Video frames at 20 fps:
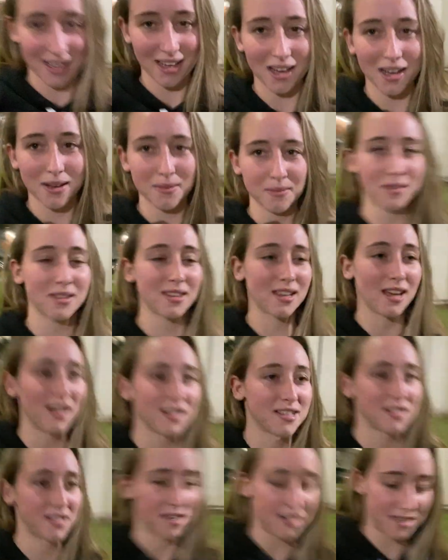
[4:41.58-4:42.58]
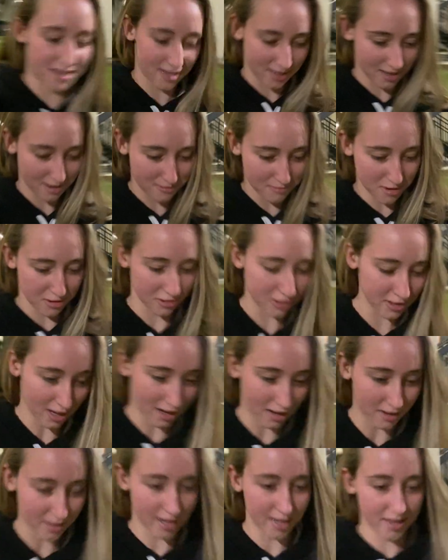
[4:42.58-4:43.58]
I'm with Cassidy taking Miss
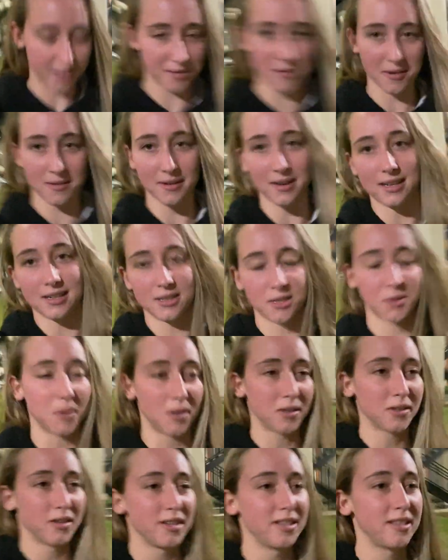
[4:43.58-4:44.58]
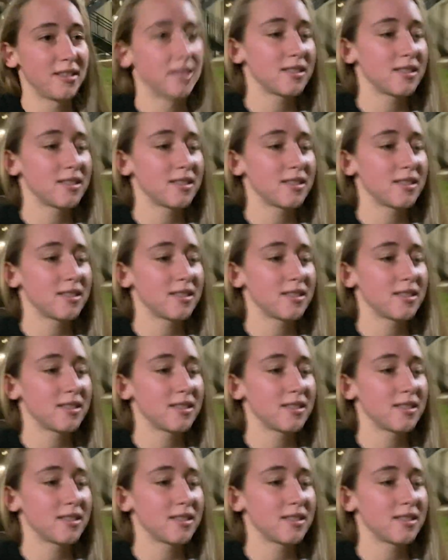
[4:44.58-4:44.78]
out, and then we're running to Walgreens.